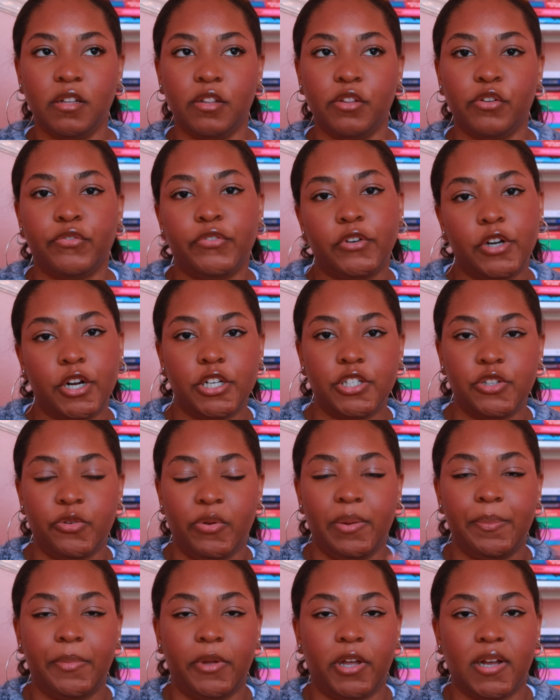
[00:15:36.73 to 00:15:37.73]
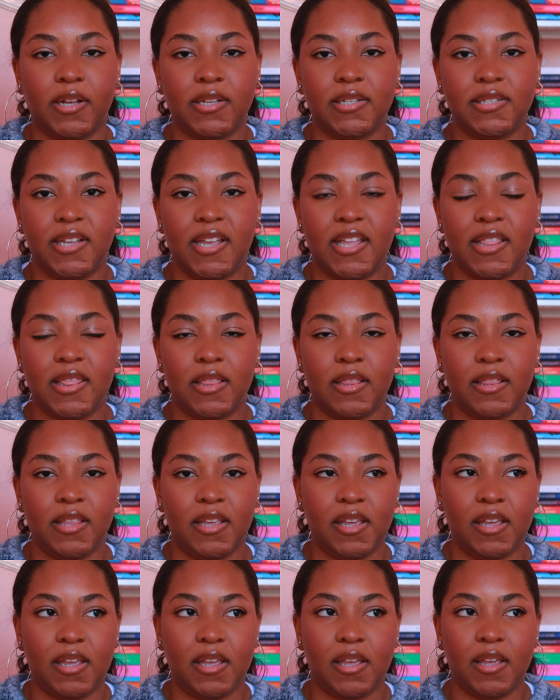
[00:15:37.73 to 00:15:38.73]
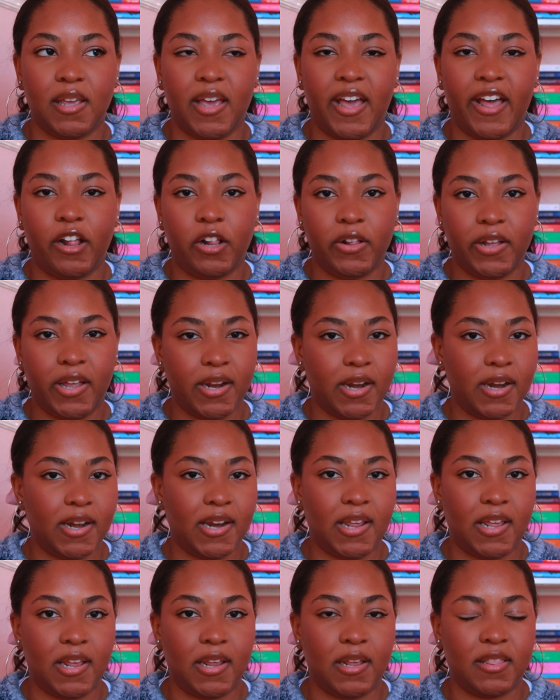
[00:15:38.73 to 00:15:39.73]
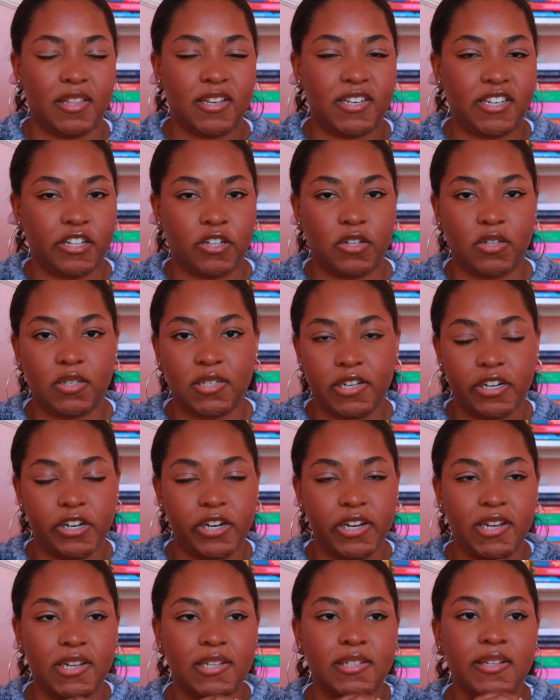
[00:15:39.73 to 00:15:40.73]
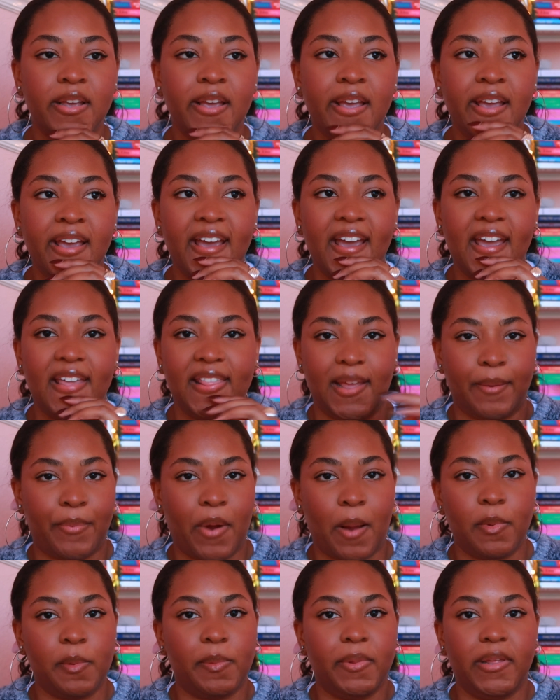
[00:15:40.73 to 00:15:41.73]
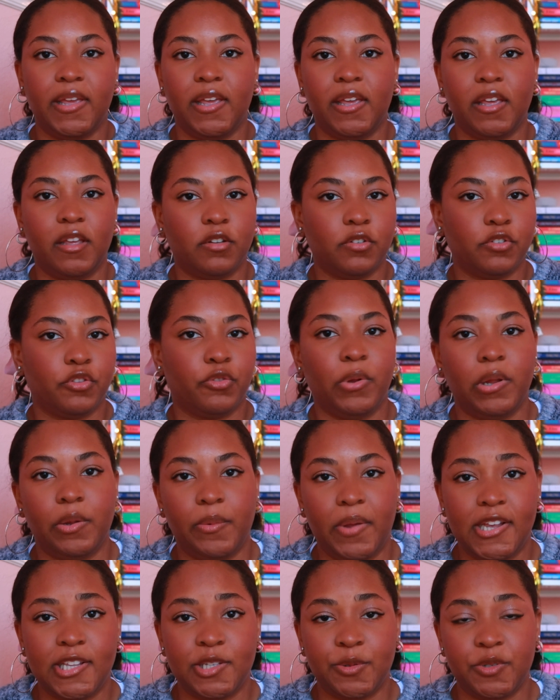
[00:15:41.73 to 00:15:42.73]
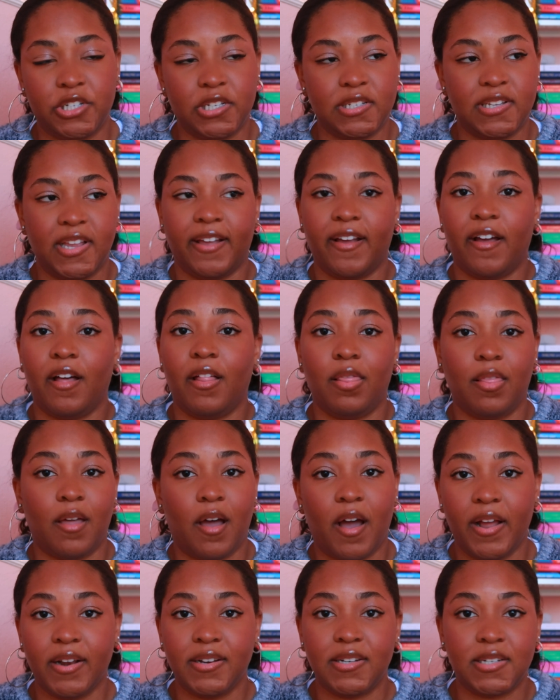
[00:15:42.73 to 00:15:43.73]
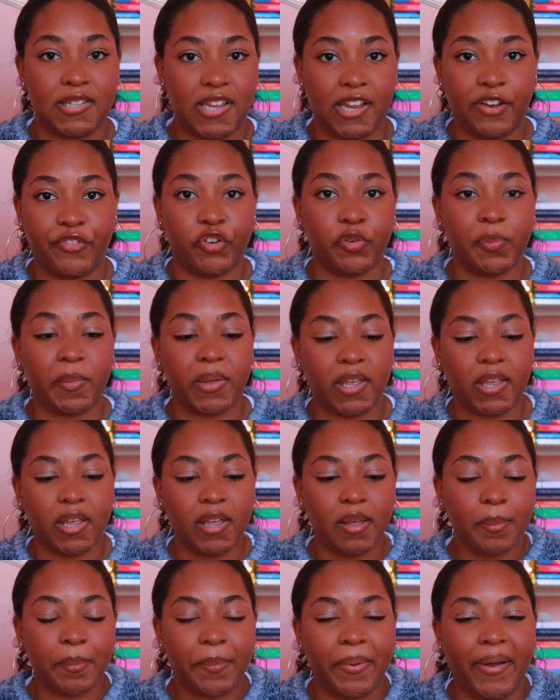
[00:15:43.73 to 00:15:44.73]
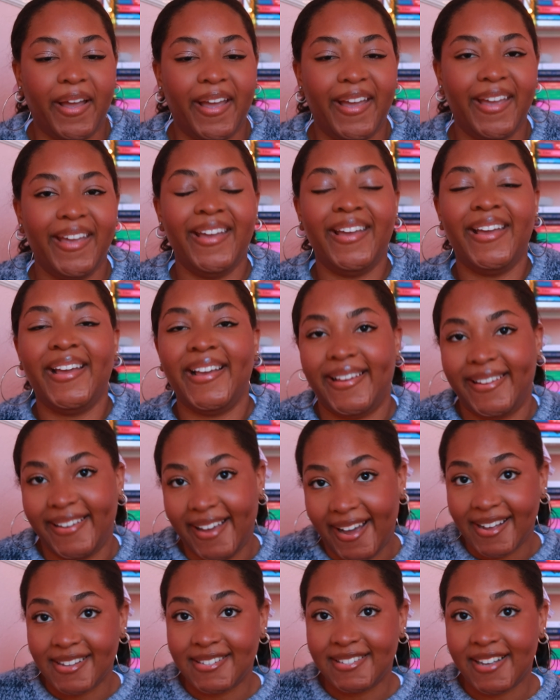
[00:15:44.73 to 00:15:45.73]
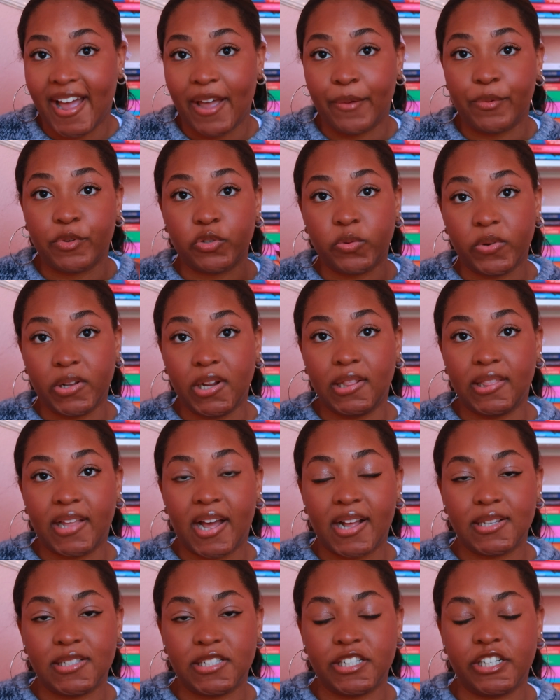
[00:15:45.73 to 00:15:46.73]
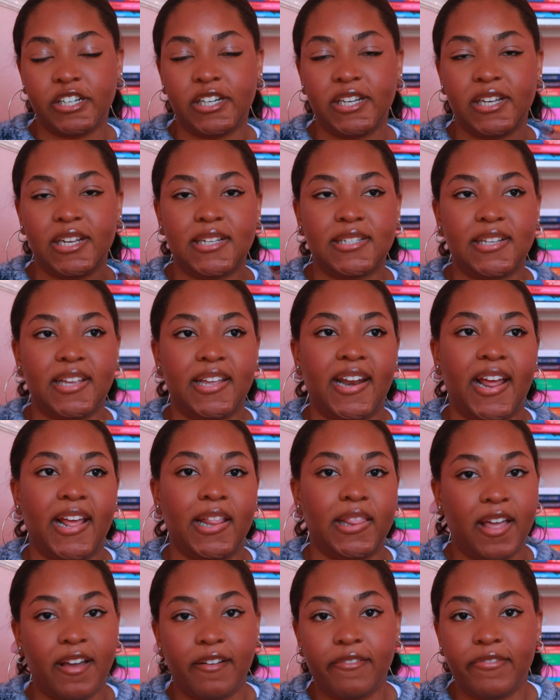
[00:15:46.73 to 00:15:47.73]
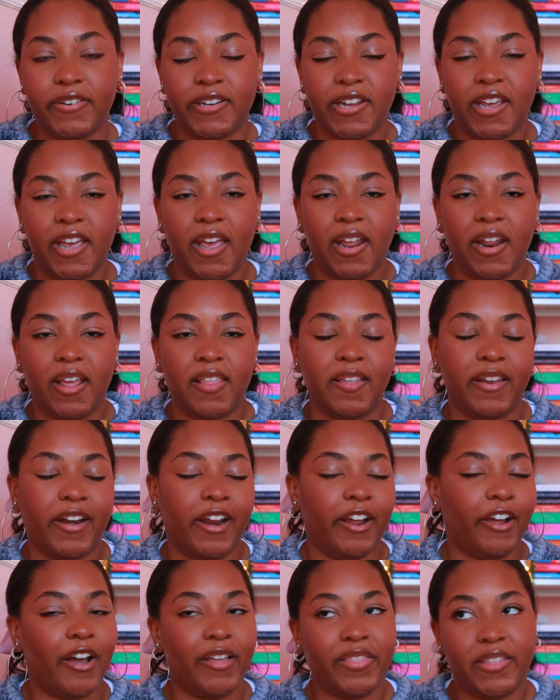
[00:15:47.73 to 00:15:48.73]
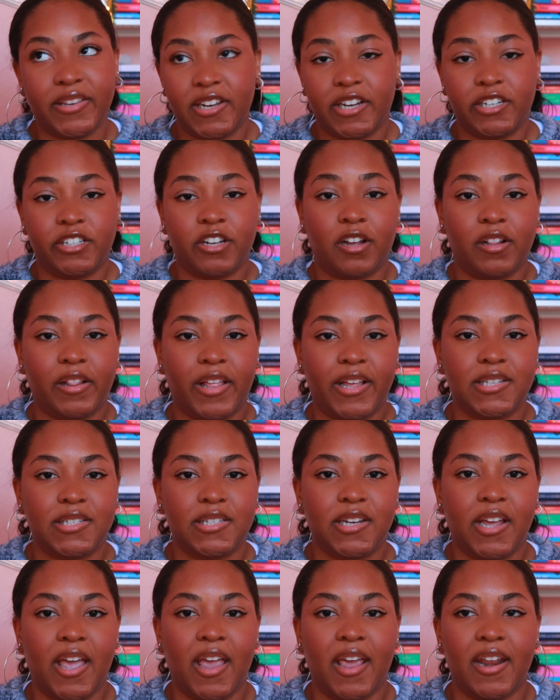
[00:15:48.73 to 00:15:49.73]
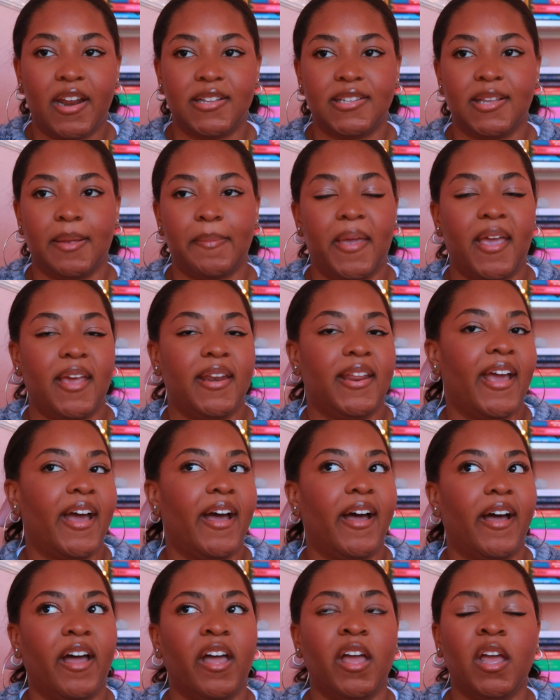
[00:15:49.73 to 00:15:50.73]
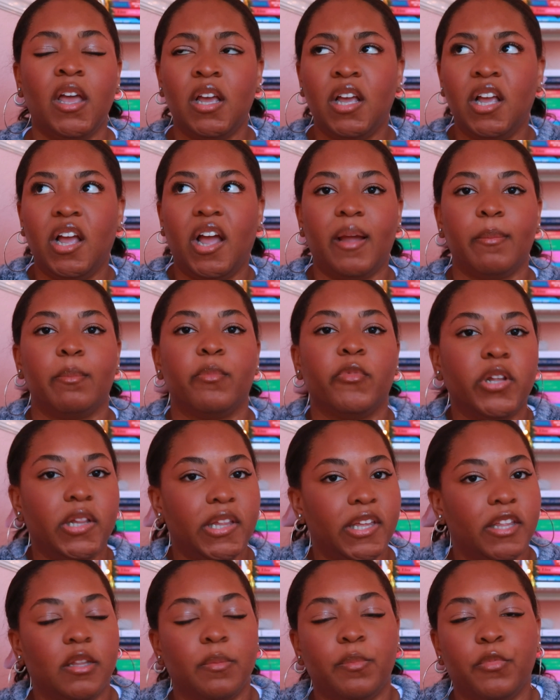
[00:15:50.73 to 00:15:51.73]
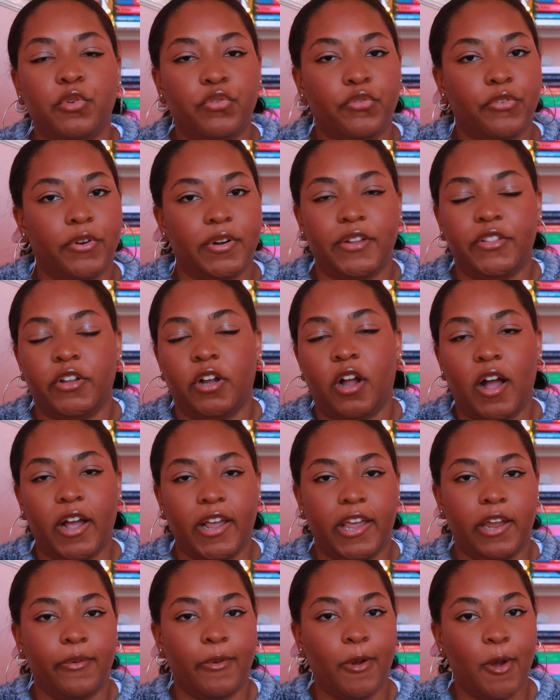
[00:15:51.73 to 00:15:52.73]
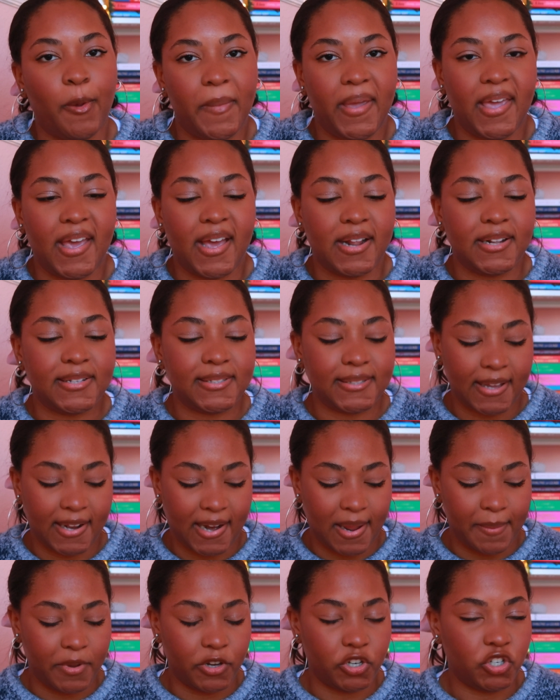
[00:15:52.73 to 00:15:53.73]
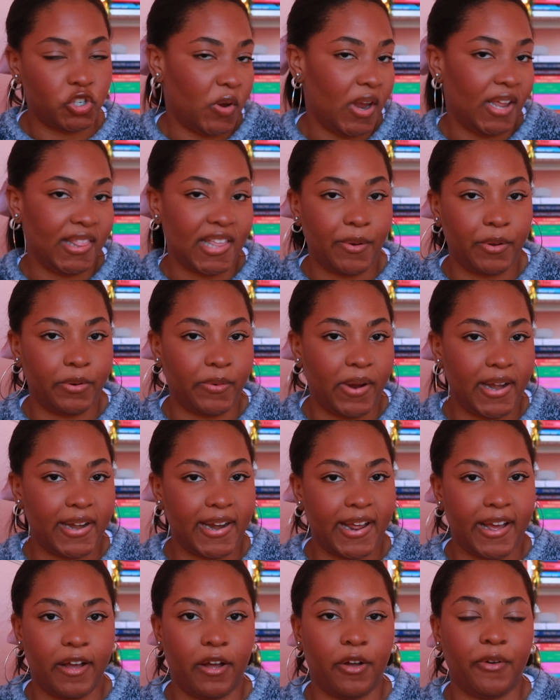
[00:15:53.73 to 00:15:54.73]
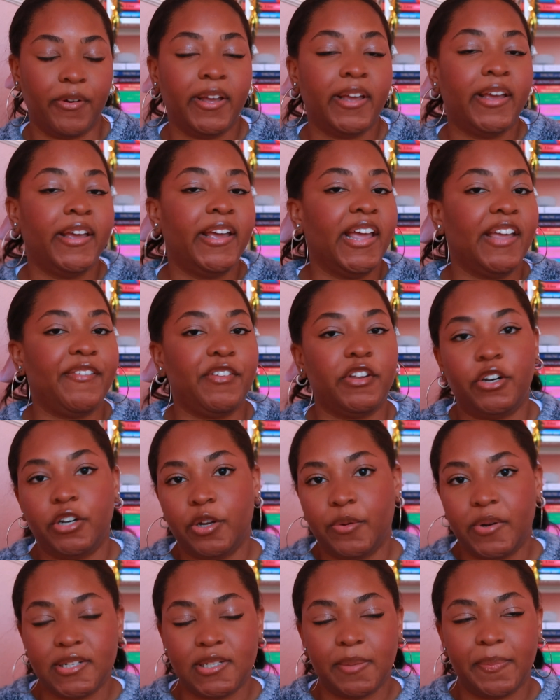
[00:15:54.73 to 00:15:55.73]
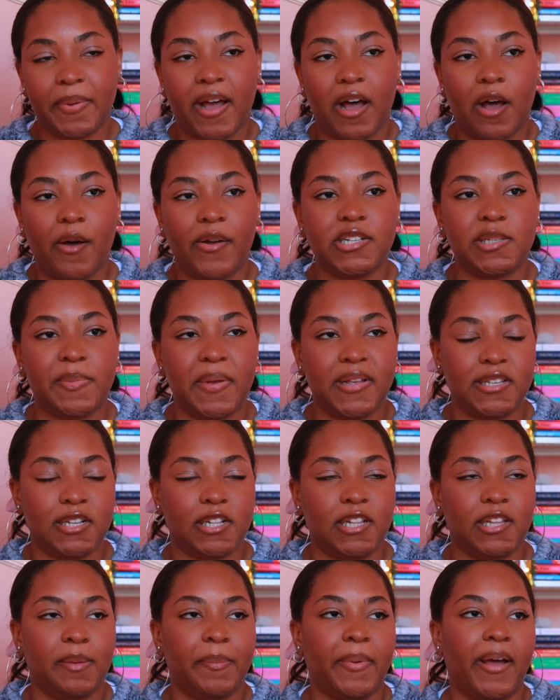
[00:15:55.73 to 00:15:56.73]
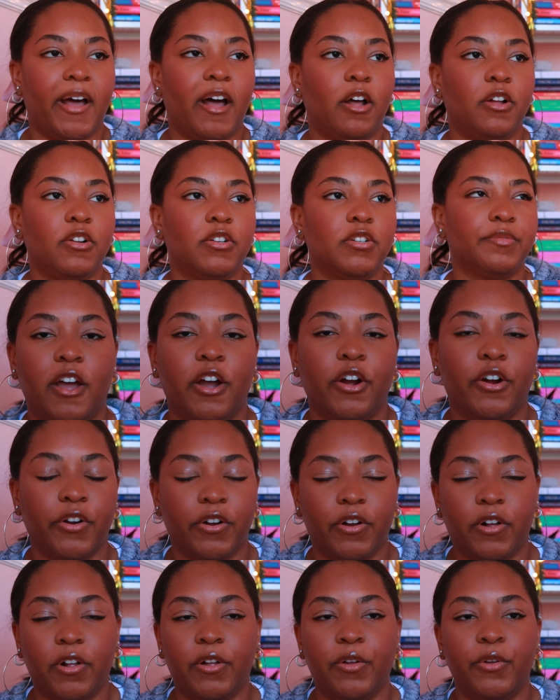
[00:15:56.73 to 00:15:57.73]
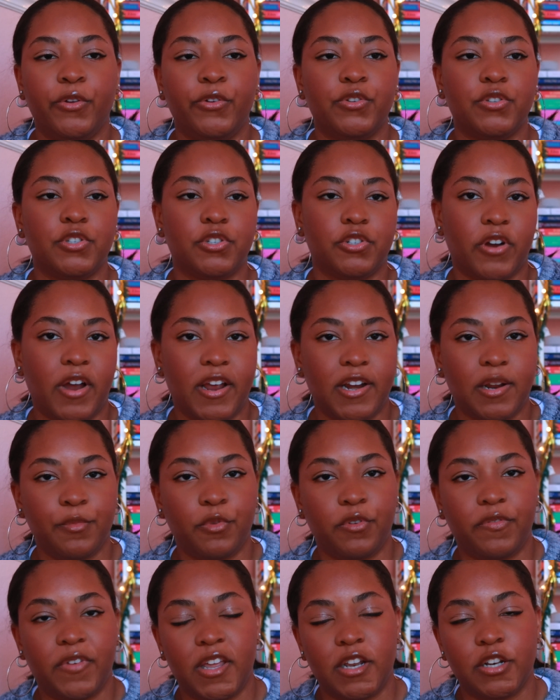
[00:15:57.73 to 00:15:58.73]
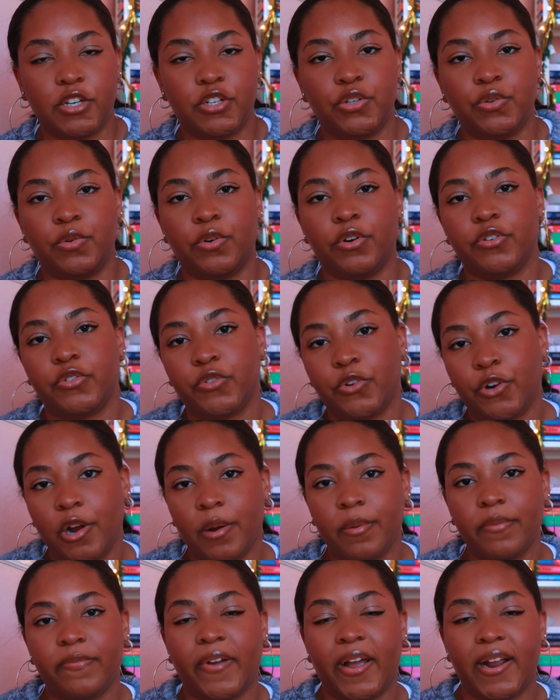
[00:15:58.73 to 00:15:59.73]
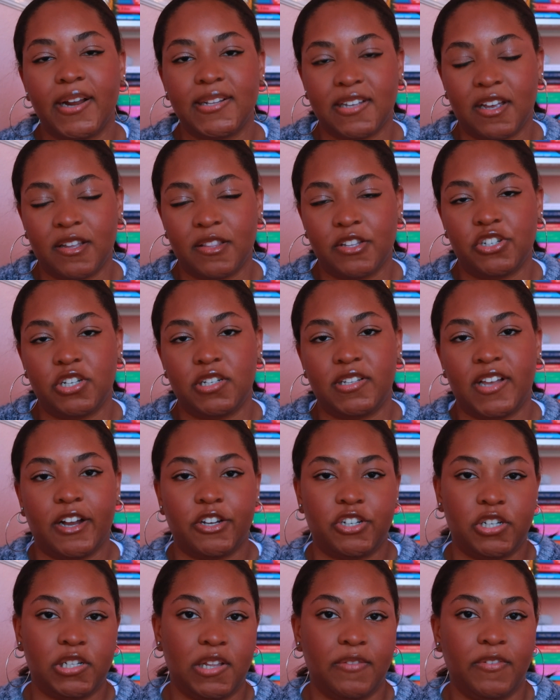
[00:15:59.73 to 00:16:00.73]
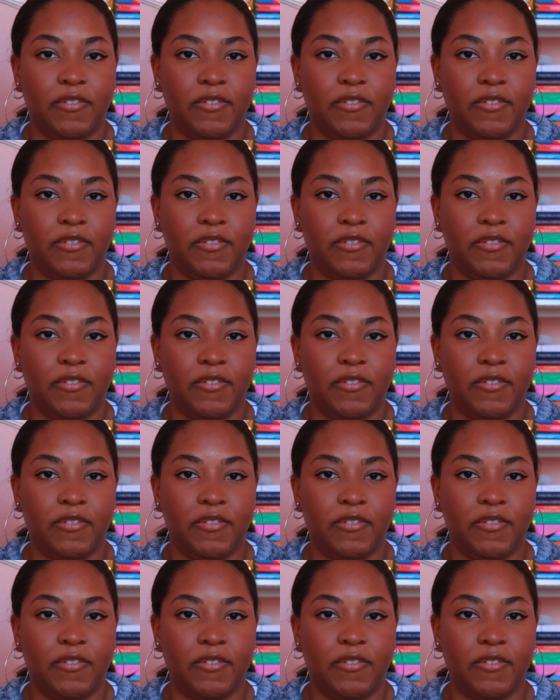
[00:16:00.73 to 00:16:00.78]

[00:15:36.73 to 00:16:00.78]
the first three books in the L. Kennedy The Deal series and like probably 3 weeks, which is like a lot to say for me, but yes, I was reading that series and I loved it. And then I got the TikTok last night and I was like, man, yeah, I'm really in the mood for another hockey romance, and I'm enjoying that one right now. If you don't know what it's about, it's basically about a girl who's trying to move into her dorm, finds out that she's actually